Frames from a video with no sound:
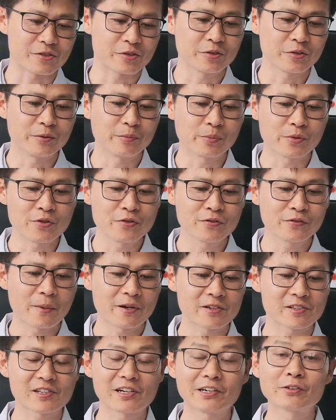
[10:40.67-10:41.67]
to improve
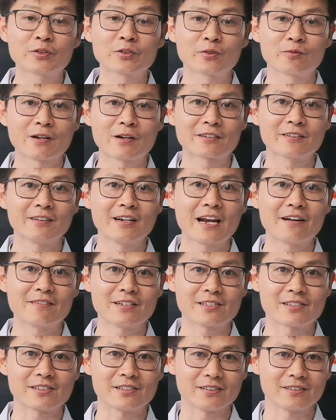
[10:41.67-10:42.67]
my cycle
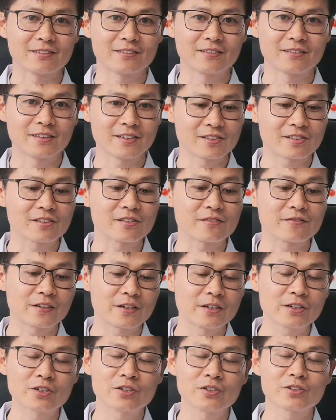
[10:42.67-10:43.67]
regularity? This is a
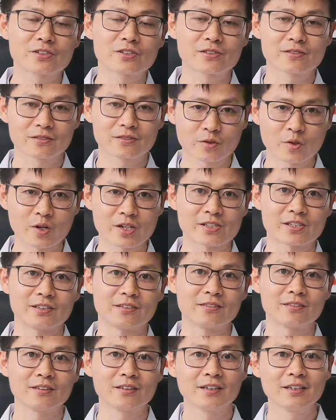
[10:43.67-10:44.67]
very good question.